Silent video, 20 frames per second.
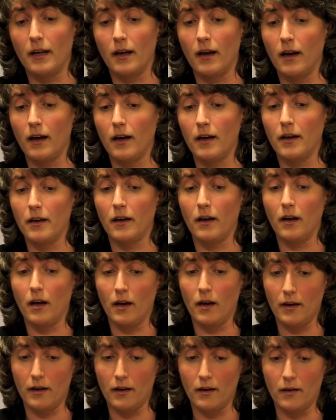
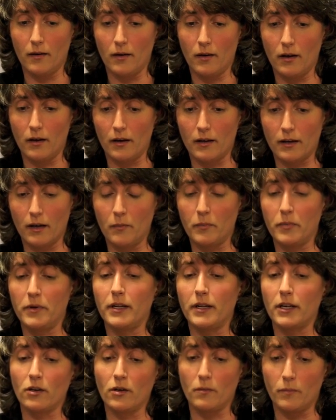a
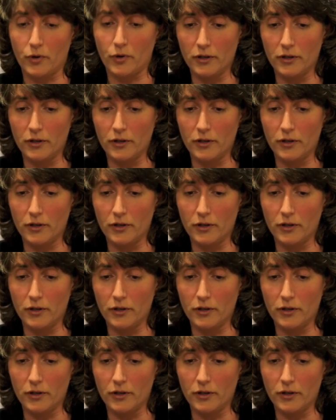company could